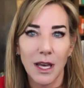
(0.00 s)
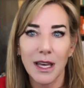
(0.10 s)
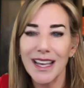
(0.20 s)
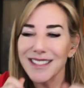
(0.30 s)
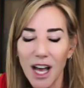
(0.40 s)

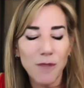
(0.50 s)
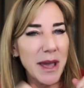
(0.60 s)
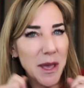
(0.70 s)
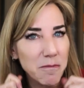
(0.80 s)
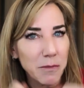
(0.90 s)
it's not
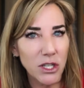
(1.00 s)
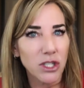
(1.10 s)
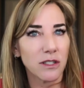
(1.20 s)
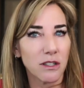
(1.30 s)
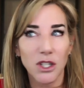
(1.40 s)
my
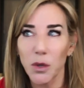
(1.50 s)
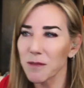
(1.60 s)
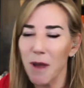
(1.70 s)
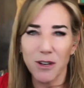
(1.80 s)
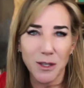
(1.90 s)
ambition to do it.
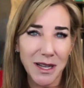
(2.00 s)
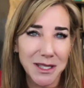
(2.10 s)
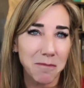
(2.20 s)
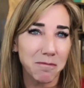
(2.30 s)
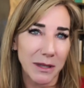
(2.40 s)
It's my
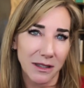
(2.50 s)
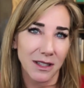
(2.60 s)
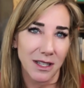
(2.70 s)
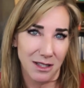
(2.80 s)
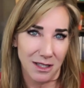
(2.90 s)

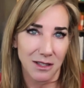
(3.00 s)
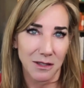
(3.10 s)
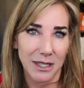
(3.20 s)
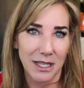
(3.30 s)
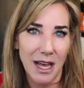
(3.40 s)
responsibility to
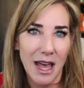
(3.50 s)
do it.